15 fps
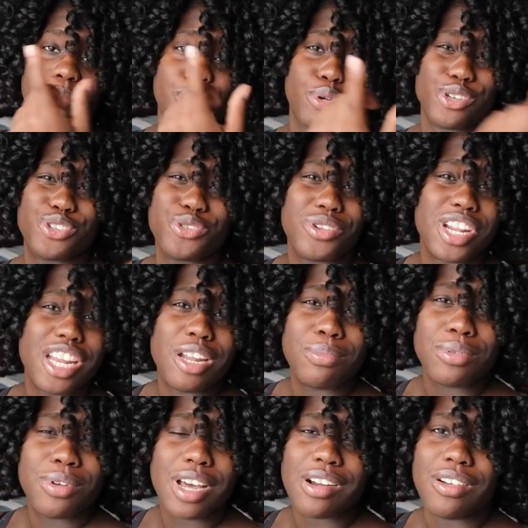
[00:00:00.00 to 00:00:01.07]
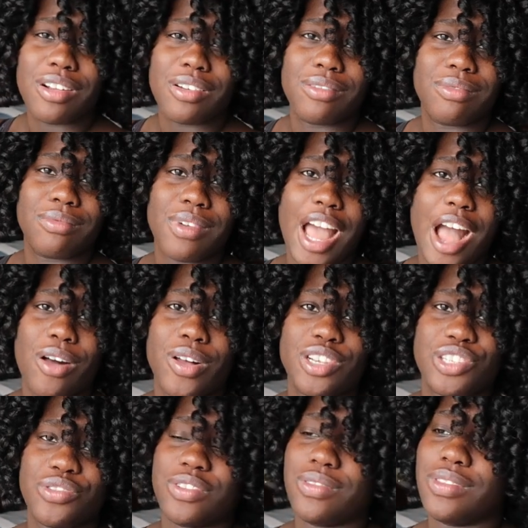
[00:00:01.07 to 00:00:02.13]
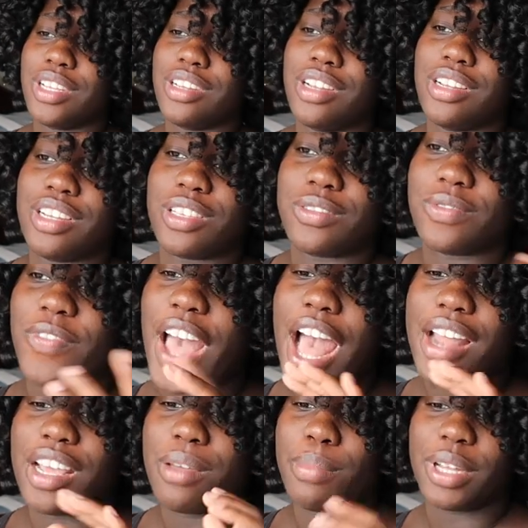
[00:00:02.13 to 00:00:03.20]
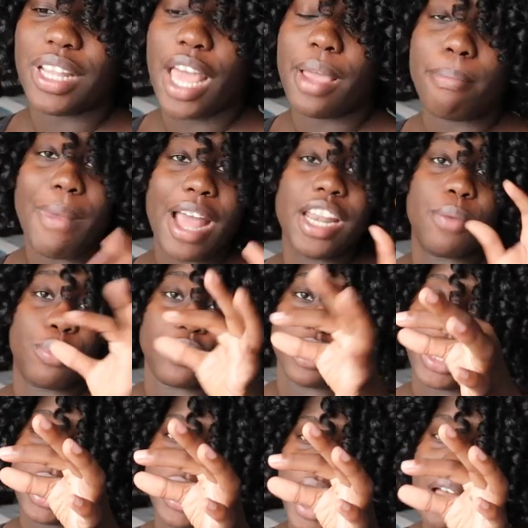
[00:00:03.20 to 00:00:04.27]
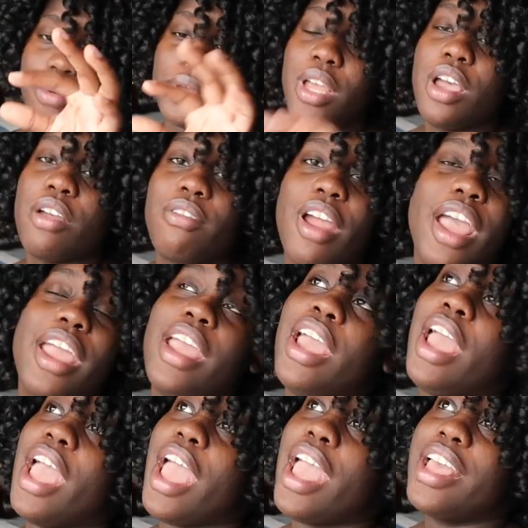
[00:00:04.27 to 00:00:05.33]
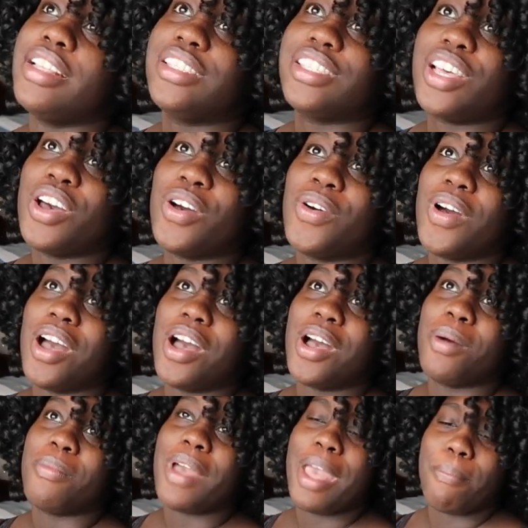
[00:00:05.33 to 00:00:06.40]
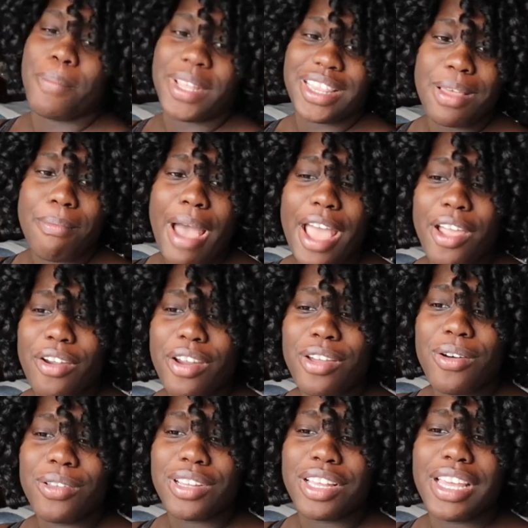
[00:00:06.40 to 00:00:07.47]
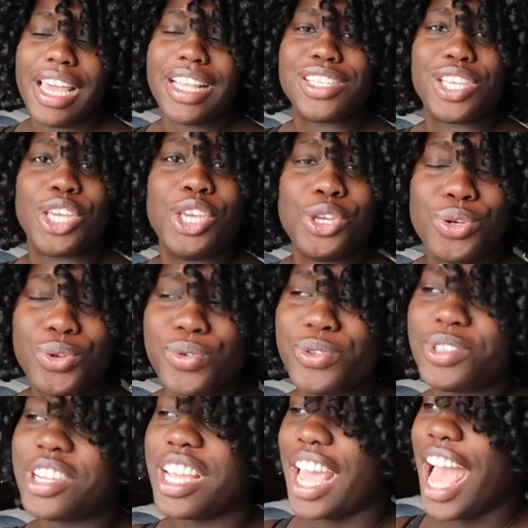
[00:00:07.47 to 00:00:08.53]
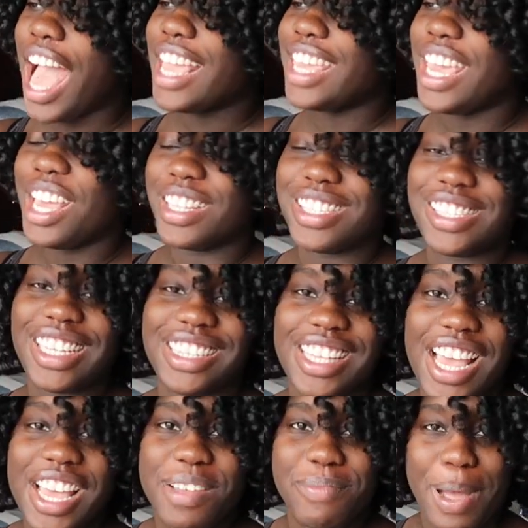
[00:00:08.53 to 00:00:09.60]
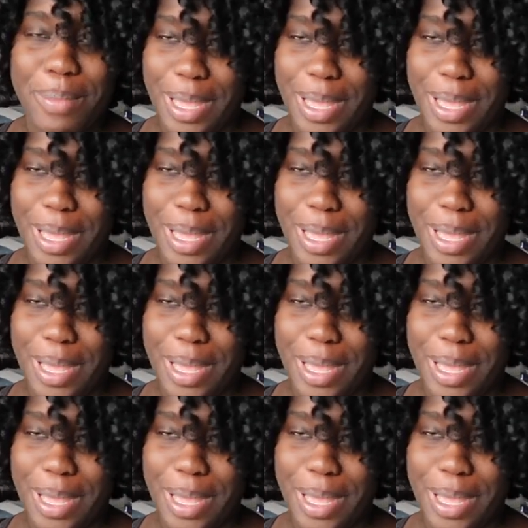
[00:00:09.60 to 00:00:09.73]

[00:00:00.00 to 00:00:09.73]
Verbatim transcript: protruding nipple. I don't know how else you uh, define it, but like my nipple sticks out, right? And so, um, but then my areola, it's huge. I can't stick that in my